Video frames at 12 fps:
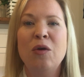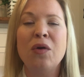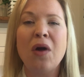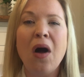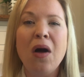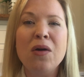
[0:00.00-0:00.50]

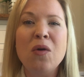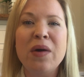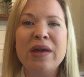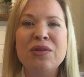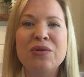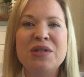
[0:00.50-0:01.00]
We're all
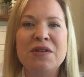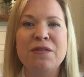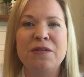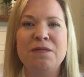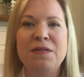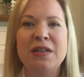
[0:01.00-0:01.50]
going through
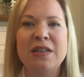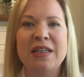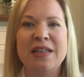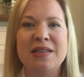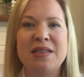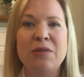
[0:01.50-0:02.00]
different
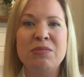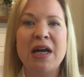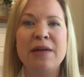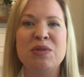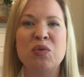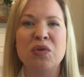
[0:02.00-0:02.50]
feelings.
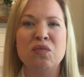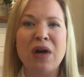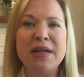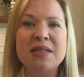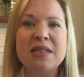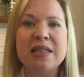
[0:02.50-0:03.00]
Sometimes we're
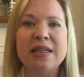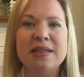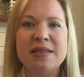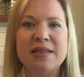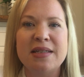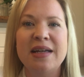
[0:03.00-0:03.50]

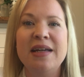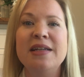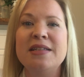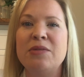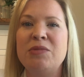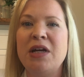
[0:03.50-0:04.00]
restless,
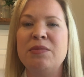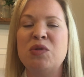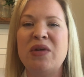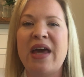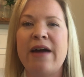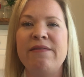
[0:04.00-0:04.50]
Sometimes
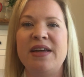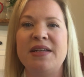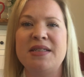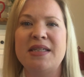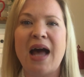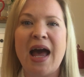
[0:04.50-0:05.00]
we have
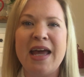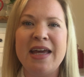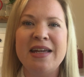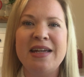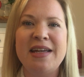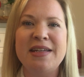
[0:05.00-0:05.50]

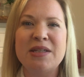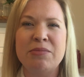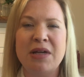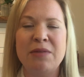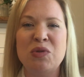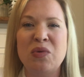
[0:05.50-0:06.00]
anxiety.
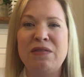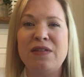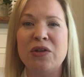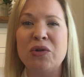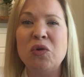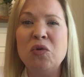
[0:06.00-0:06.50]
Sometimes we
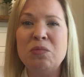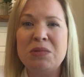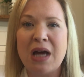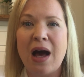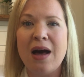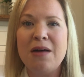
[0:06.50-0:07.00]
feel
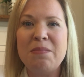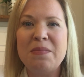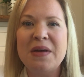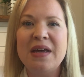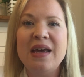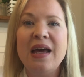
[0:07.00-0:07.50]
cooped
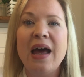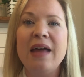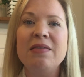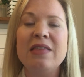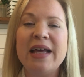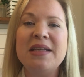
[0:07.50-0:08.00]
up.
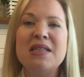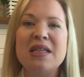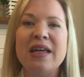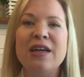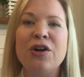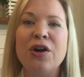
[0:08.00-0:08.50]
And let's
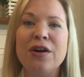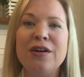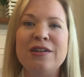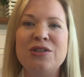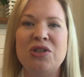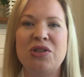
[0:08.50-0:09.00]

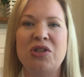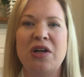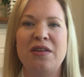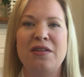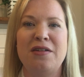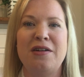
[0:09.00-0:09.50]
encourage each
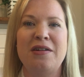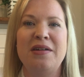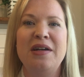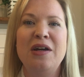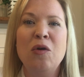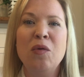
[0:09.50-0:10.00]
other.
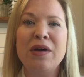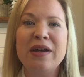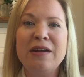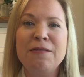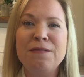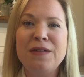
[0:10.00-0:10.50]
We're
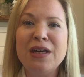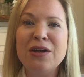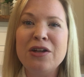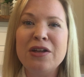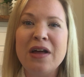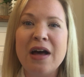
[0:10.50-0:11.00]
going to
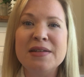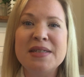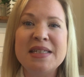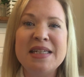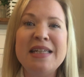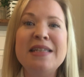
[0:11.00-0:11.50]
feel a
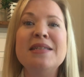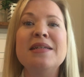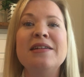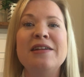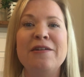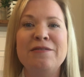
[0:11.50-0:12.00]

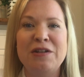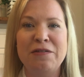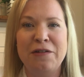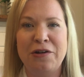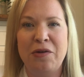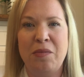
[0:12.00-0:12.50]
season of
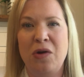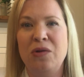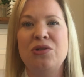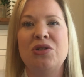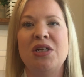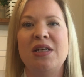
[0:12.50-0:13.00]
different
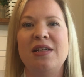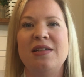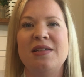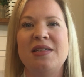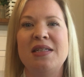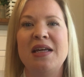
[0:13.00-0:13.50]

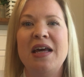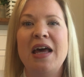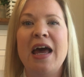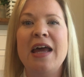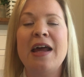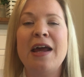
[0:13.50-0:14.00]
emotions.
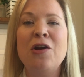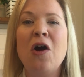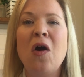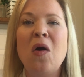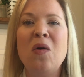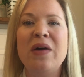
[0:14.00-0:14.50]
And I
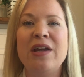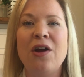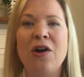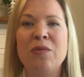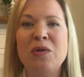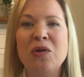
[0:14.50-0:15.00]
know in
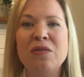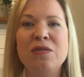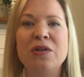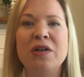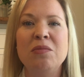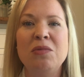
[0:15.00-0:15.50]
our
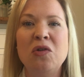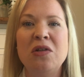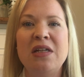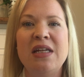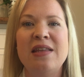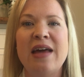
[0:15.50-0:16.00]
beautiful
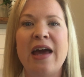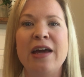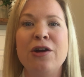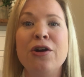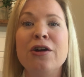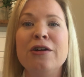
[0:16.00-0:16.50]
community that
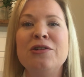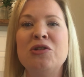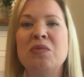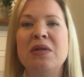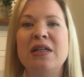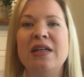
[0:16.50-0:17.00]

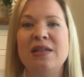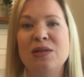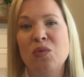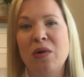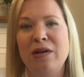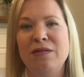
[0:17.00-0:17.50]
encouragement
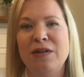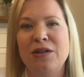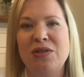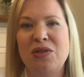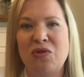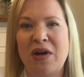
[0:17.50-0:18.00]
is one of
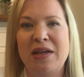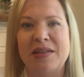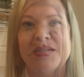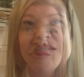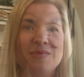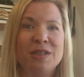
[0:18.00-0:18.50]
our
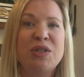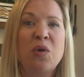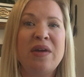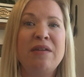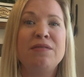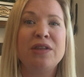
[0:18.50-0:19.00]
strengths. So
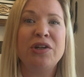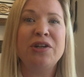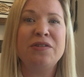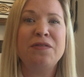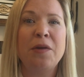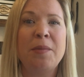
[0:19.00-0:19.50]
we have
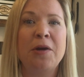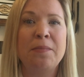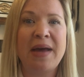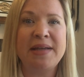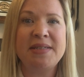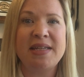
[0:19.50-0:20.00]
learned from our
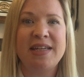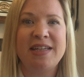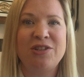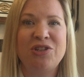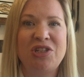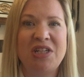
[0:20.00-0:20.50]

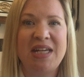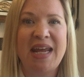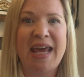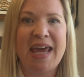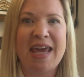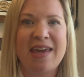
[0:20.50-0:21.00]
message
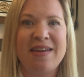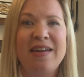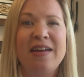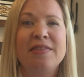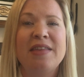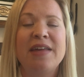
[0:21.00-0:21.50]
today
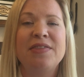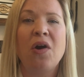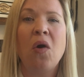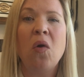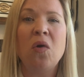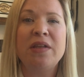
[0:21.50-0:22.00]
that the
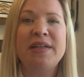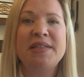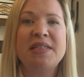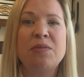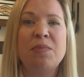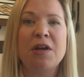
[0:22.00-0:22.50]
Holy
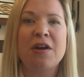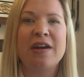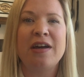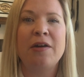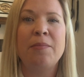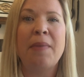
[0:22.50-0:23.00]
Spirit
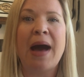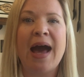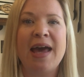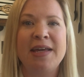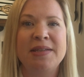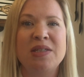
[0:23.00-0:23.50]

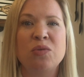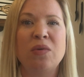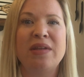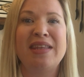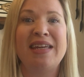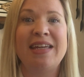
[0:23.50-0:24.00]
abides
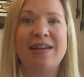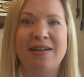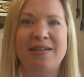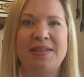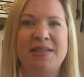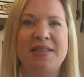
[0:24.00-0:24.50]
within
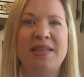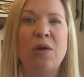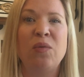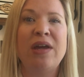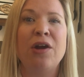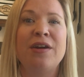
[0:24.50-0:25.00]
us, that
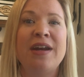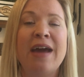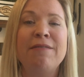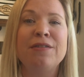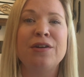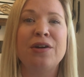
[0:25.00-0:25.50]
we are
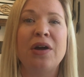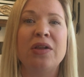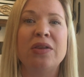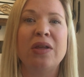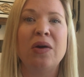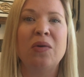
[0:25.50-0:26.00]
never
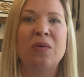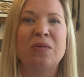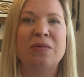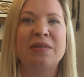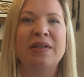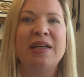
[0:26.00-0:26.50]

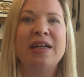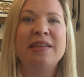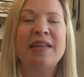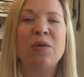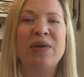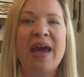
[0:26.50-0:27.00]
alone,
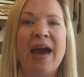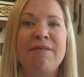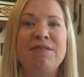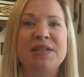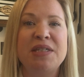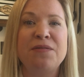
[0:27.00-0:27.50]
that we have
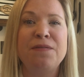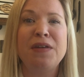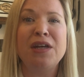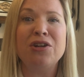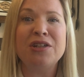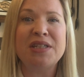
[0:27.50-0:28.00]
this
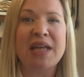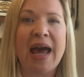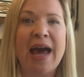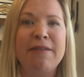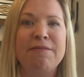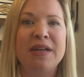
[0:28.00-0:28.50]
fierce
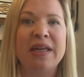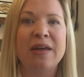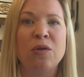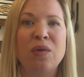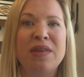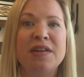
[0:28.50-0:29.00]

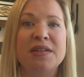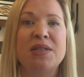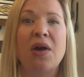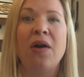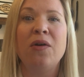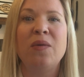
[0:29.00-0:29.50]
advocate with us
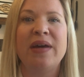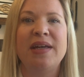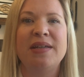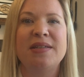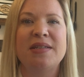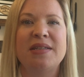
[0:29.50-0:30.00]

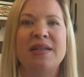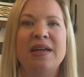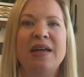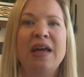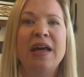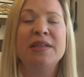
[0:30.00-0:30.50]
always.
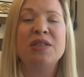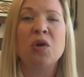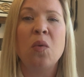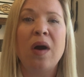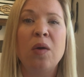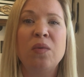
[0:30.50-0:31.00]
And so,
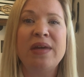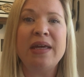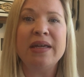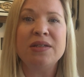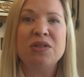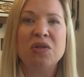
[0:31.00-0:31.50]
what we
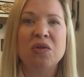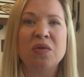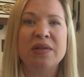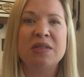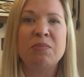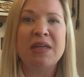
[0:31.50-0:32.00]
can do
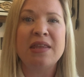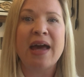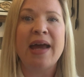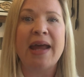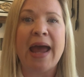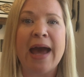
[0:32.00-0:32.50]
is be
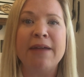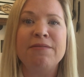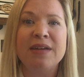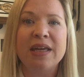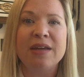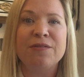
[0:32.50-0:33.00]
that
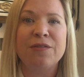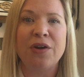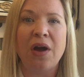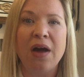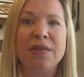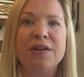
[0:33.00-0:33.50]
advocate
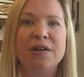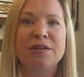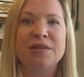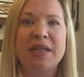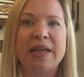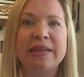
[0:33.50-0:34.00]
for
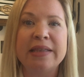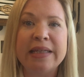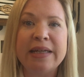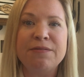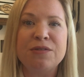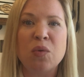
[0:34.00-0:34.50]
others and
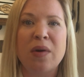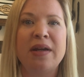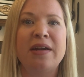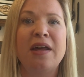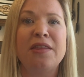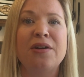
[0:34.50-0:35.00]
lift one
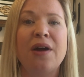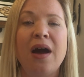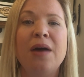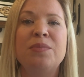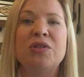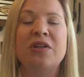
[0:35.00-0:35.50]
another
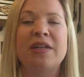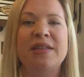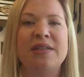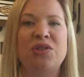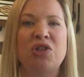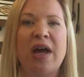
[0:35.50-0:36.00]
up during
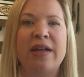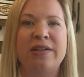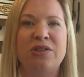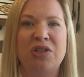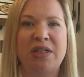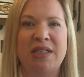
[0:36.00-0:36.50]
this
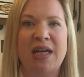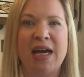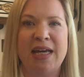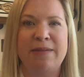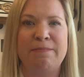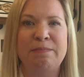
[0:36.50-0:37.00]
challenging
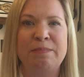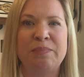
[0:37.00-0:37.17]
time.